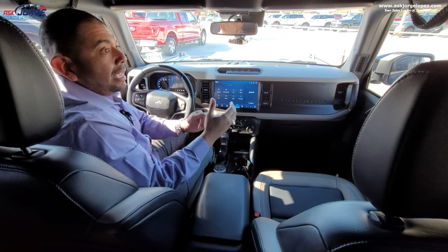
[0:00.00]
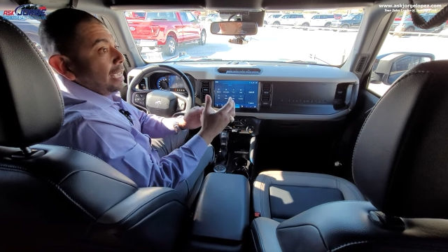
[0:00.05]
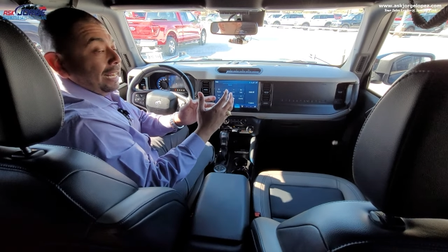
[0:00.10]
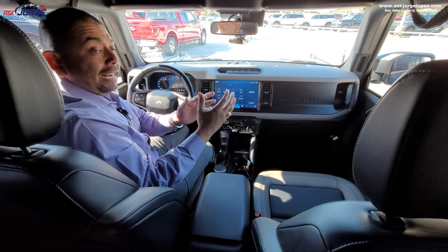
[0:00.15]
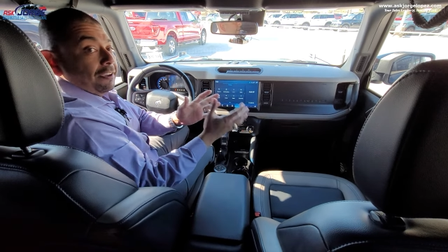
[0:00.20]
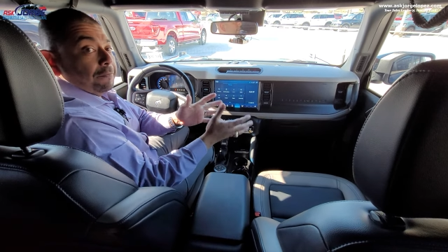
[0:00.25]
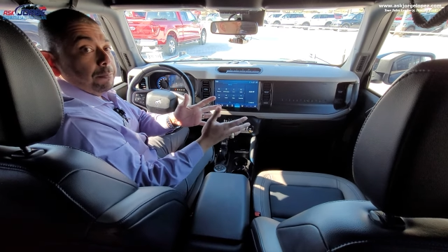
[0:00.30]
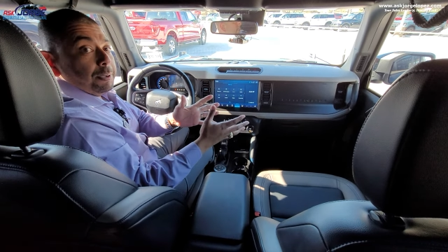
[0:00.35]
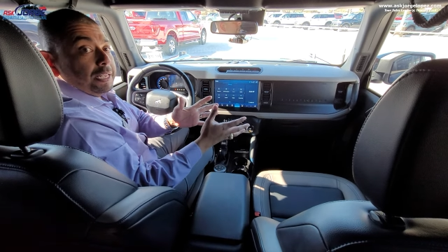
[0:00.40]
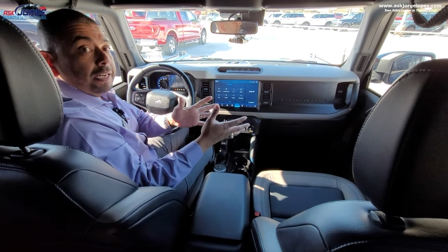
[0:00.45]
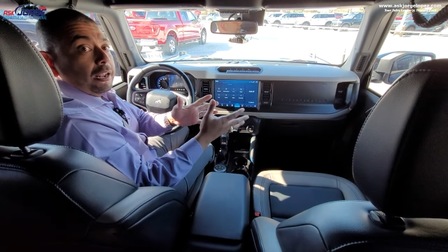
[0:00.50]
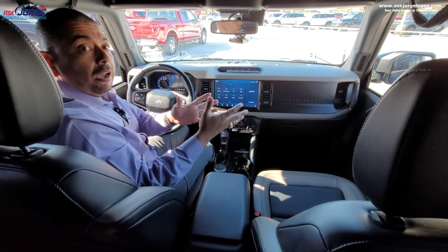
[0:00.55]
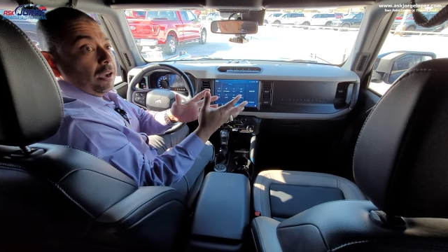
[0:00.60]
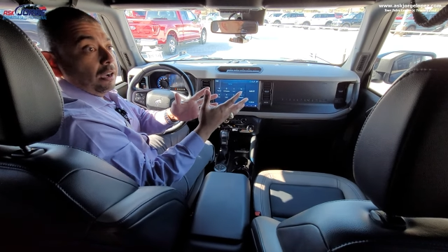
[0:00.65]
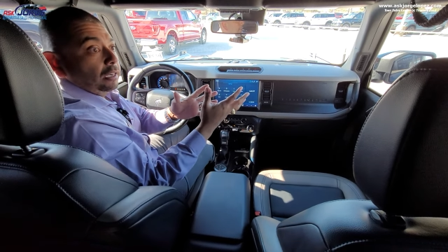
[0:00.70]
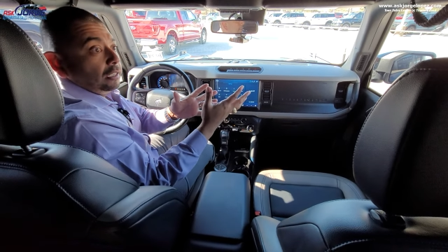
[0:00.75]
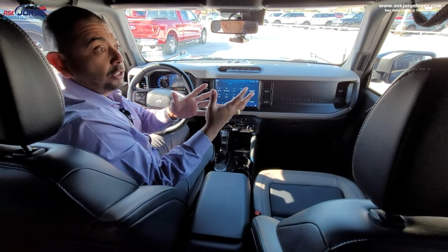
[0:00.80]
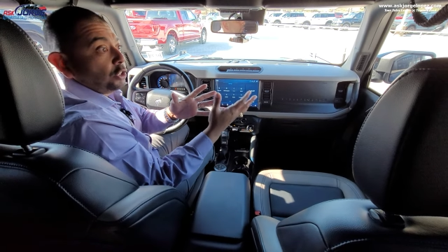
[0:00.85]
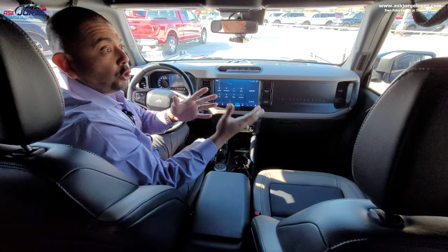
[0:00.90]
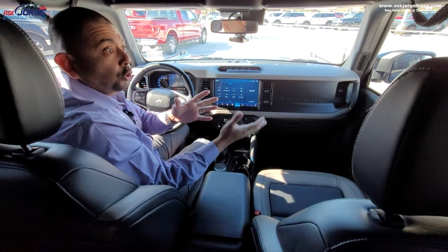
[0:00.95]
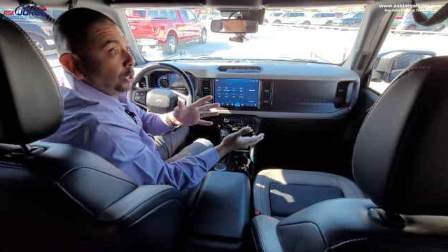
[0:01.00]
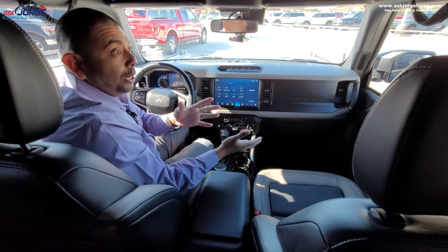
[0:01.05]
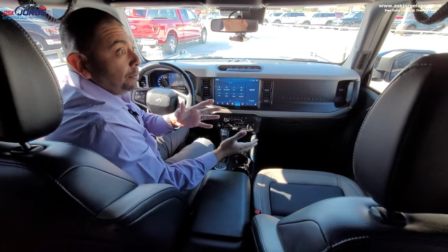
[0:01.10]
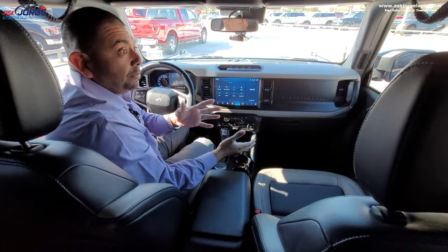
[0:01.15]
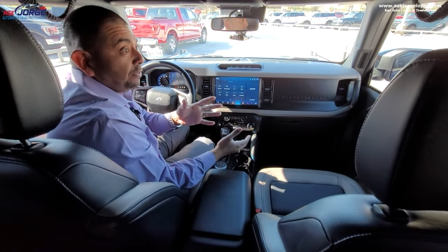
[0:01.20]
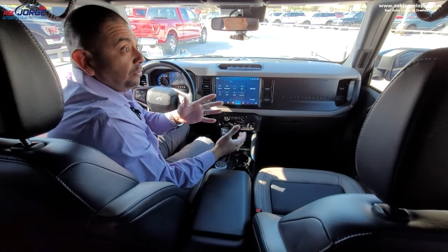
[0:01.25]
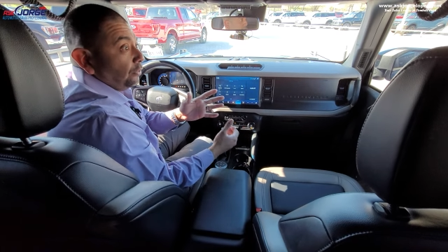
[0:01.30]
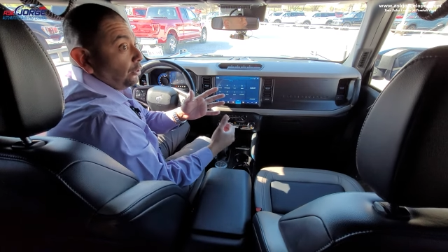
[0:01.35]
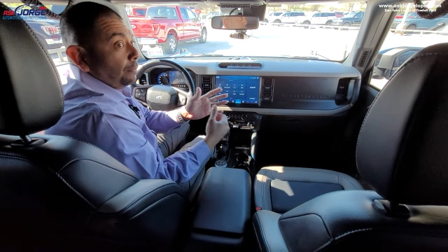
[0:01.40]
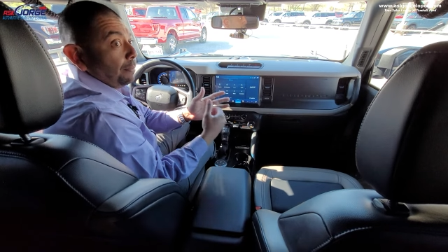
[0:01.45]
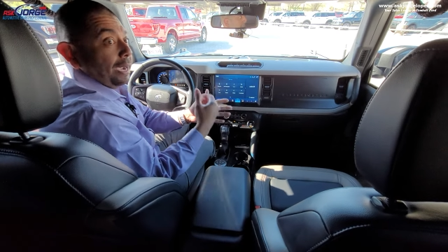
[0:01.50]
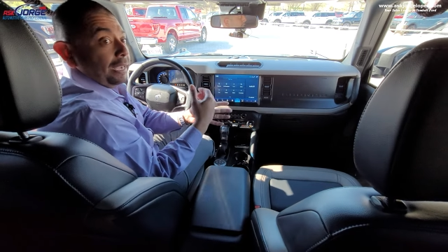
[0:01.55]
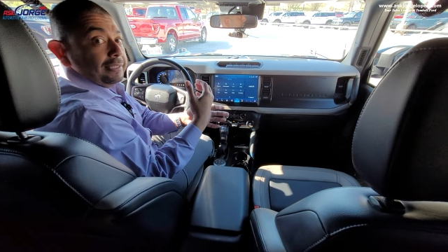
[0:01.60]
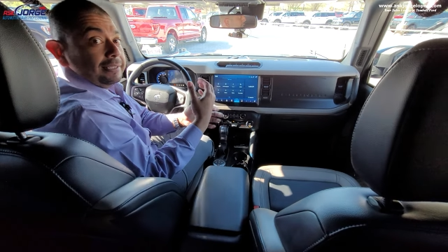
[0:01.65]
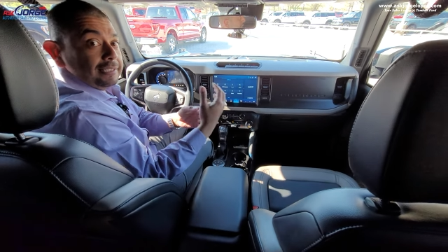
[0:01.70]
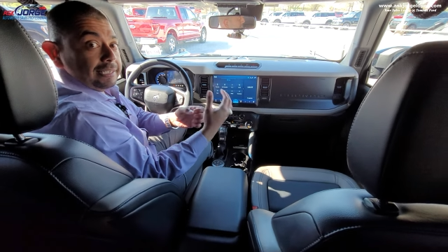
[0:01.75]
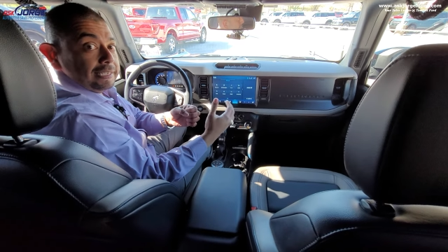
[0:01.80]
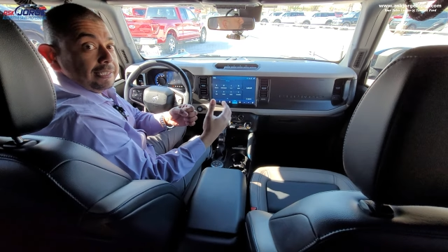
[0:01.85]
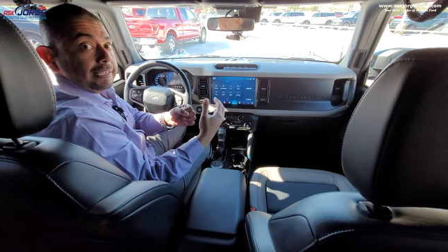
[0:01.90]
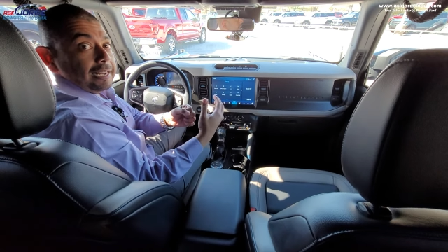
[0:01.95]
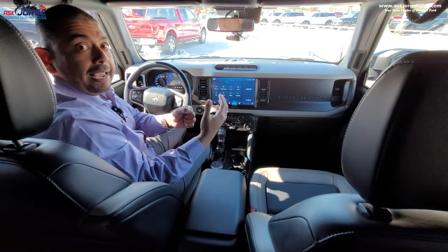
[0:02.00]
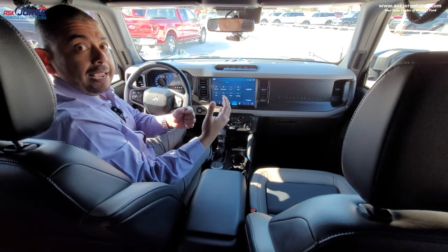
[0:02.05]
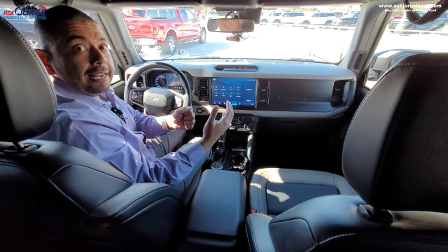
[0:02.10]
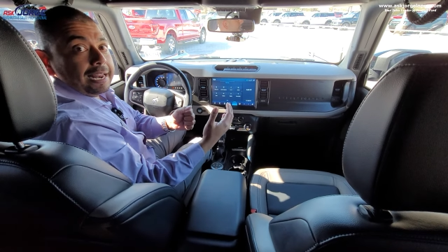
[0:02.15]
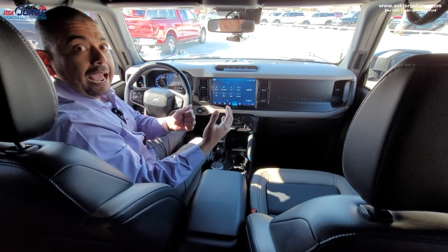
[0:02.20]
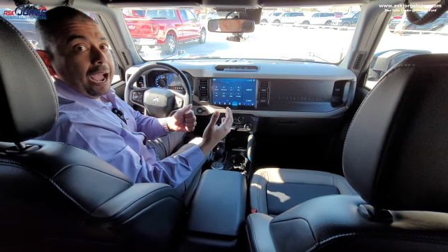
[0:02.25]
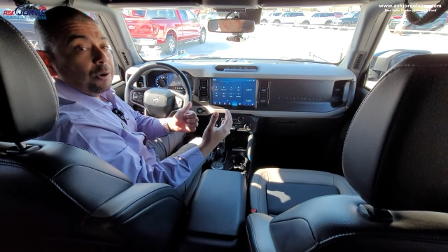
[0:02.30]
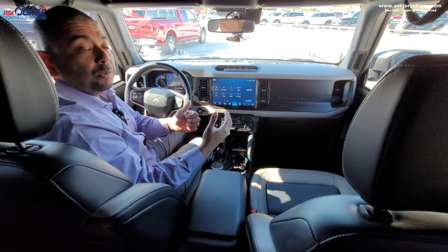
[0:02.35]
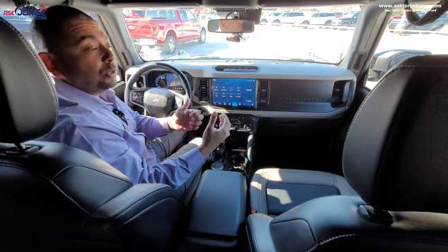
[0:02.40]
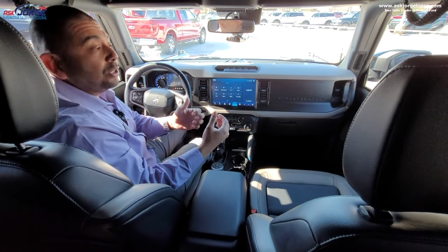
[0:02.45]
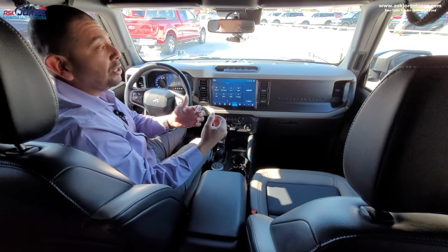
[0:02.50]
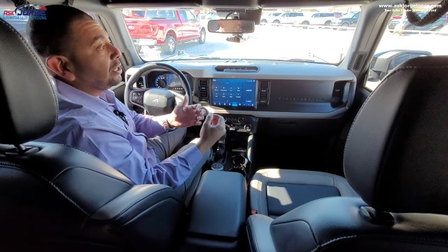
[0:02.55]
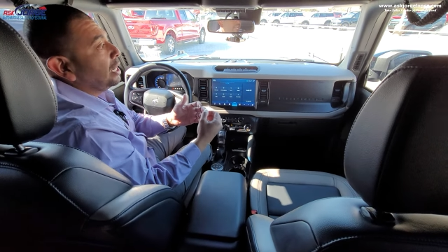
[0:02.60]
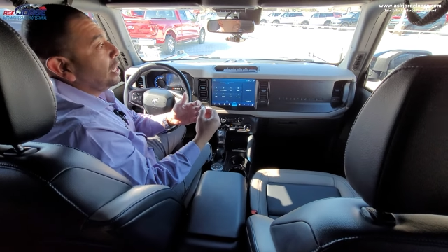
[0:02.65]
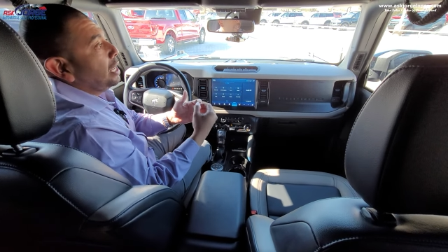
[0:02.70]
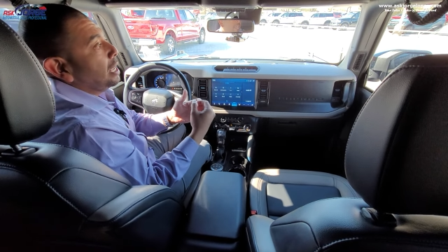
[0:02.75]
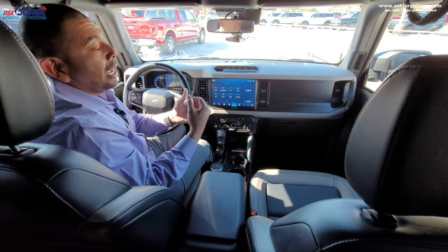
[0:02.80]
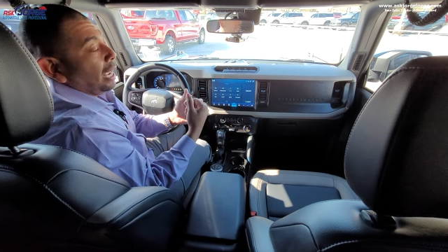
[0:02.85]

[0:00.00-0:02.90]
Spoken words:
and I've been on trips for about 6 to 8 hours.